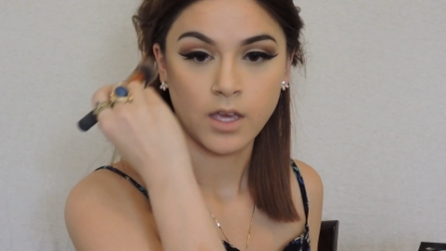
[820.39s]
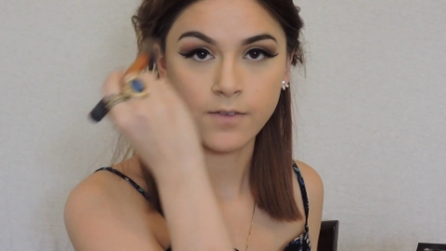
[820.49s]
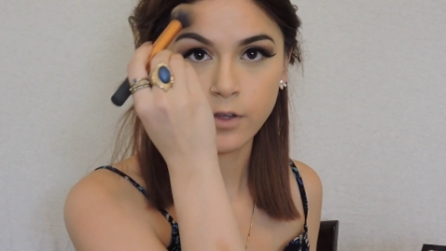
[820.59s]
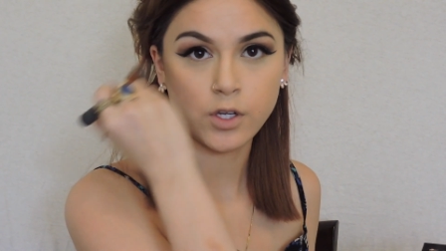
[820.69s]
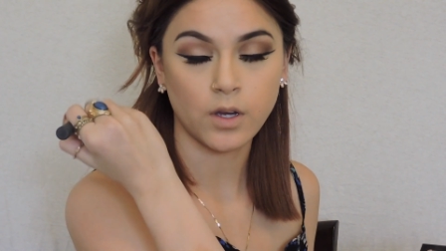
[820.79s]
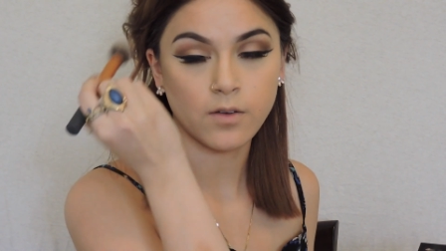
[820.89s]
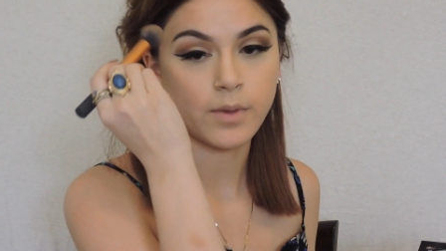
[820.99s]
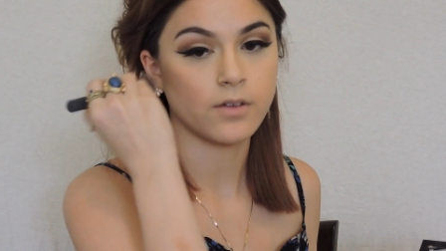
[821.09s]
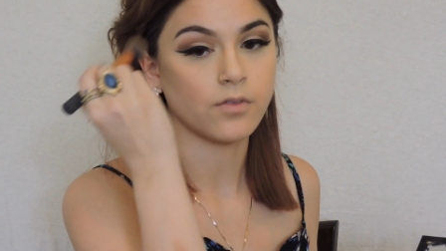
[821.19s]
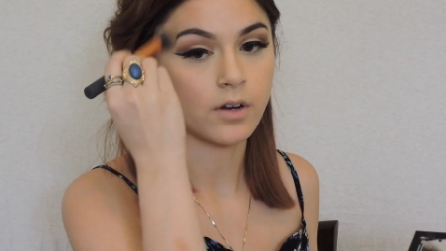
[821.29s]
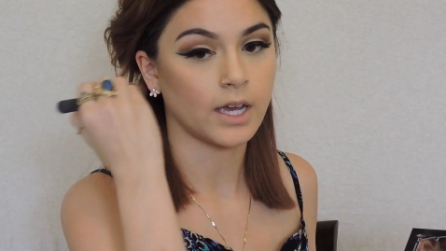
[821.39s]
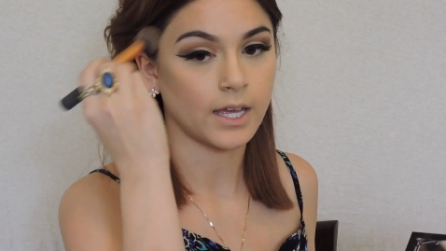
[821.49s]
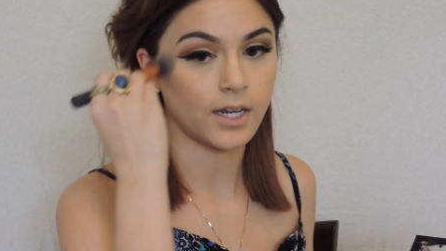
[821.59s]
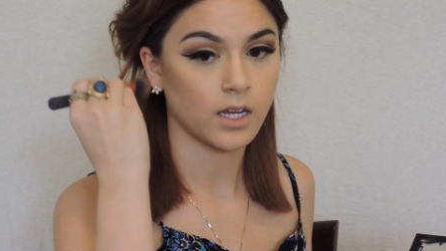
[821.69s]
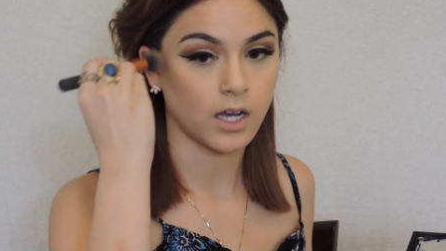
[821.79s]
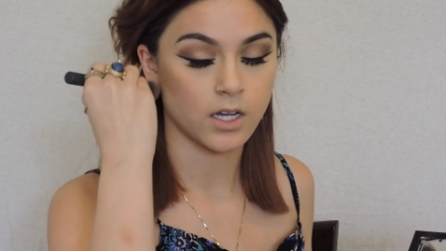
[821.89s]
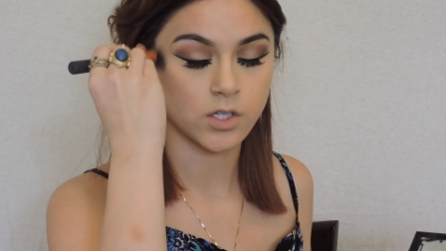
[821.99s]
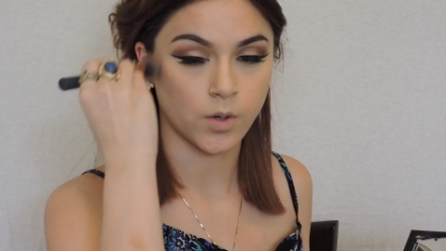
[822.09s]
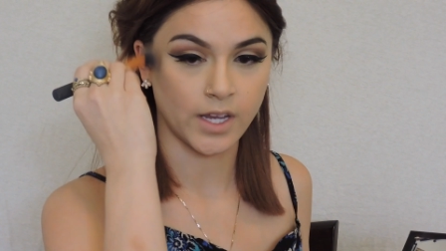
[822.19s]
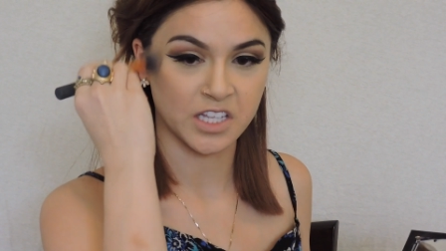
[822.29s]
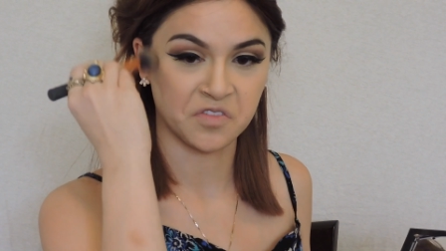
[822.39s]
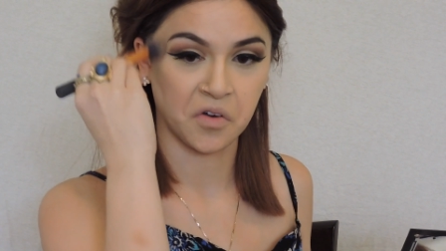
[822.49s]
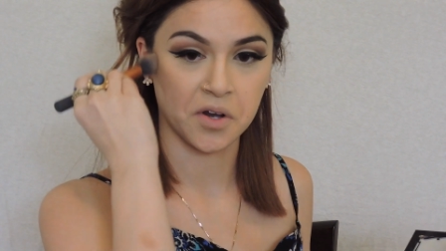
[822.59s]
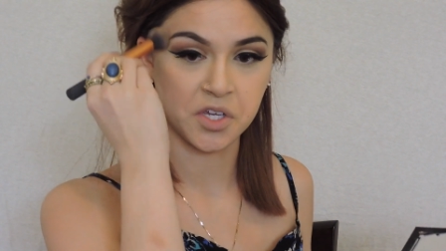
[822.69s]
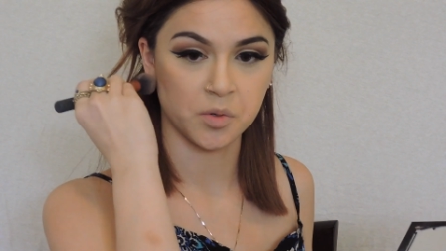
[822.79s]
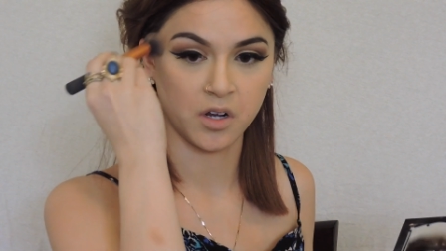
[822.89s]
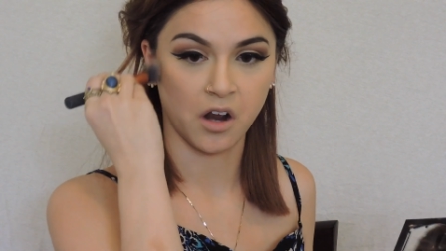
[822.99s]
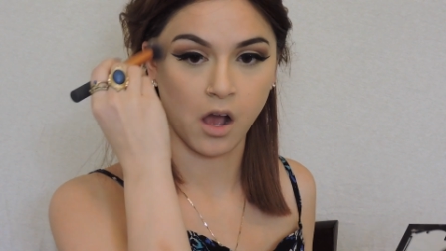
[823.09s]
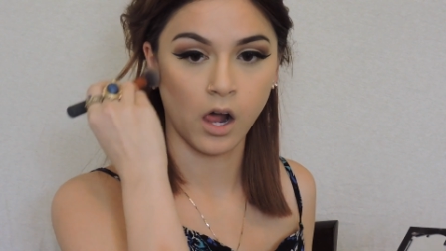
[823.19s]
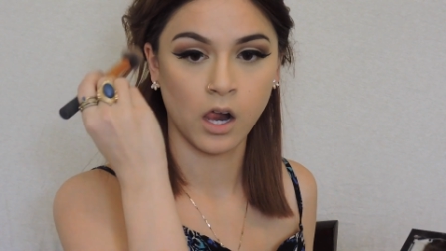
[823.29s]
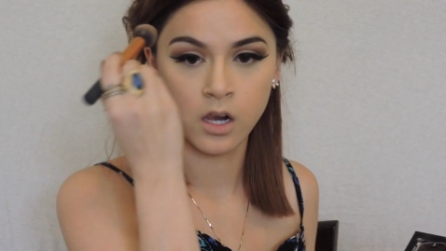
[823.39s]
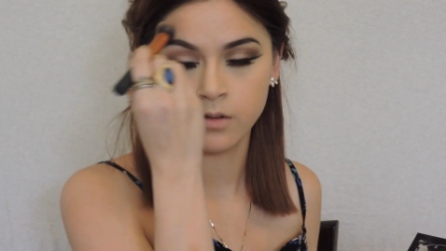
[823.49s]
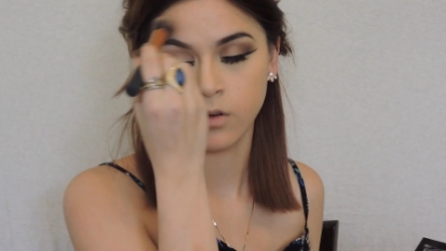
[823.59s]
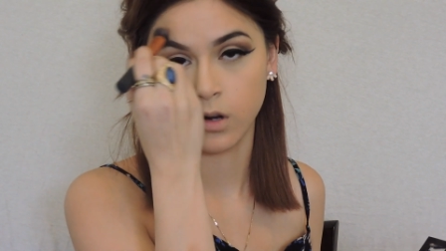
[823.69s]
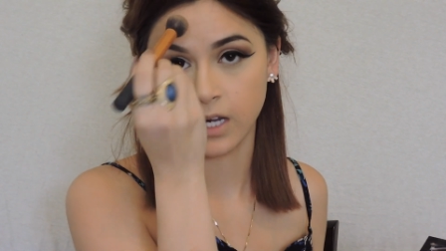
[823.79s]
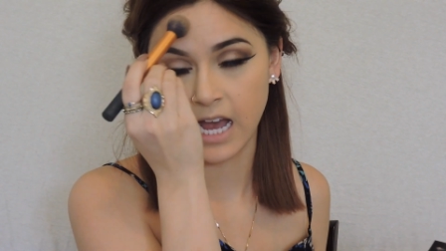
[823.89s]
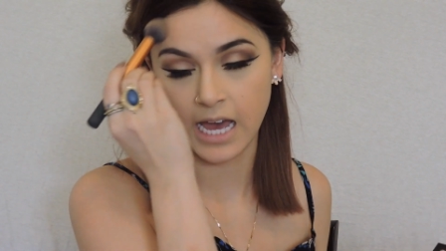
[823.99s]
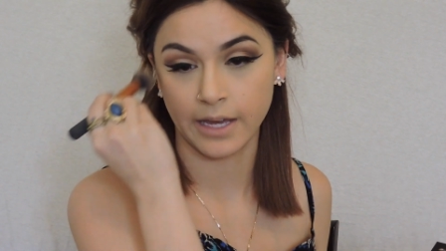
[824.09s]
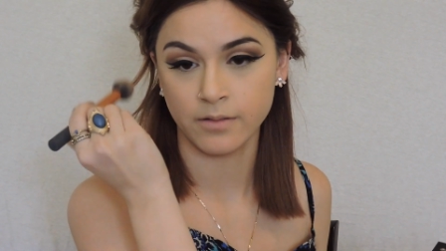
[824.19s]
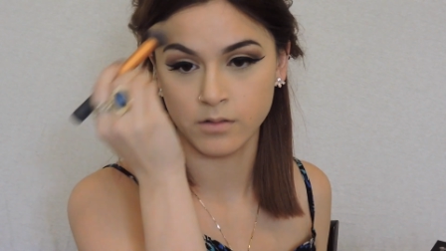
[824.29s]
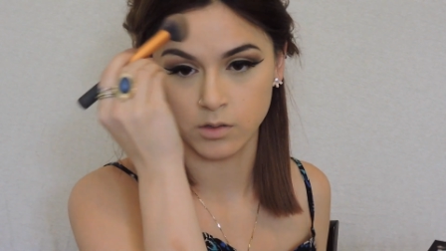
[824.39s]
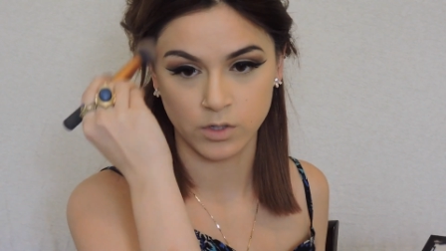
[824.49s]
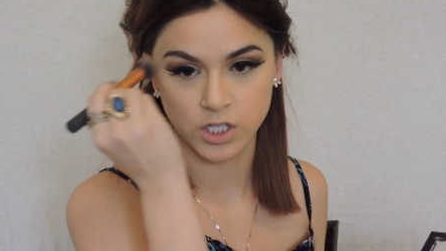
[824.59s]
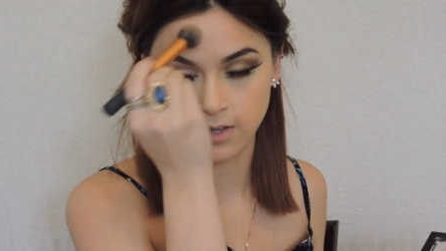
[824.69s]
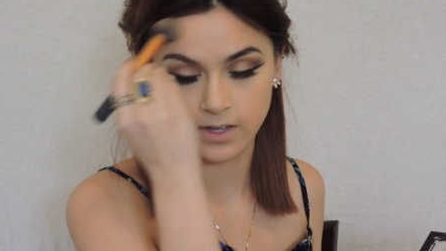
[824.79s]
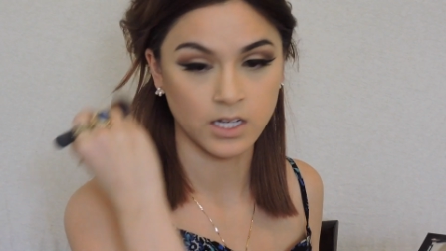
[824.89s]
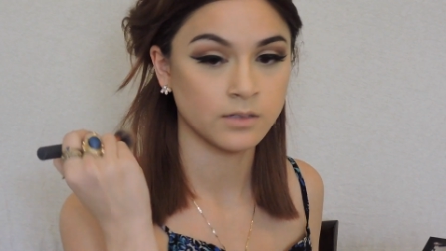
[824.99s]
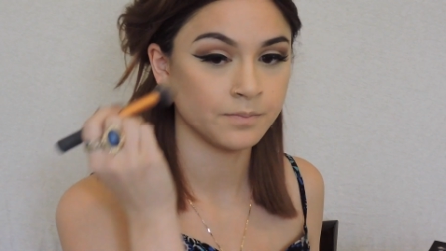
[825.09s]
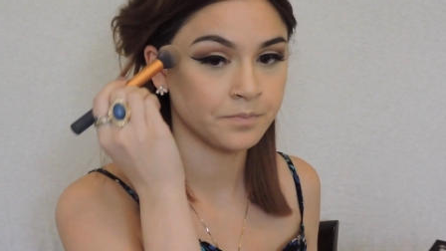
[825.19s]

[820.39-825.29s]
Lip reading: If you do have a big forehead, contouring is for you, girl or guy, whichever.